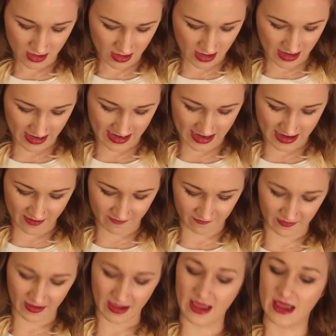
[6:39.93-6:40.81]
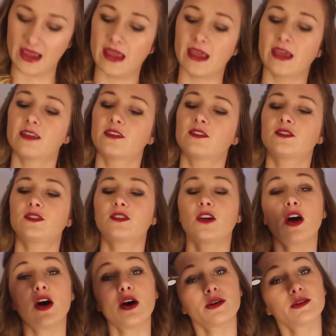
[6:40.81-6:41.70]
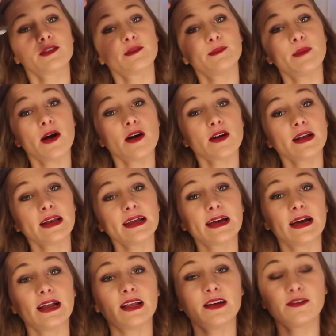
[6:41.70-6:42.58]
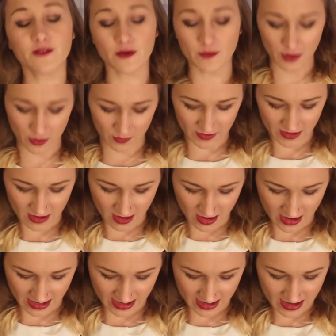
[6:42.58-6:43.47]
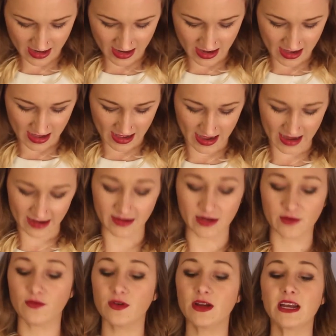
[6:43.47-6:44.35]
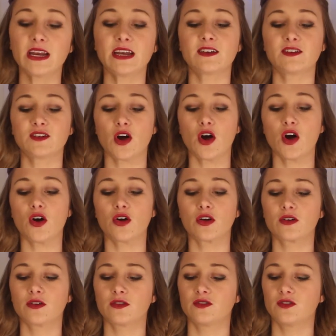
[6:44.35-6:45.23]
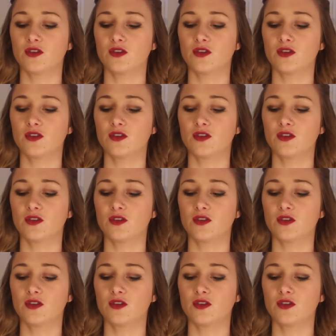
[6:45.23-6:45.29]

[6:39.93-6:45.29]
I have a dark sparkly colour from OPI and a really dark,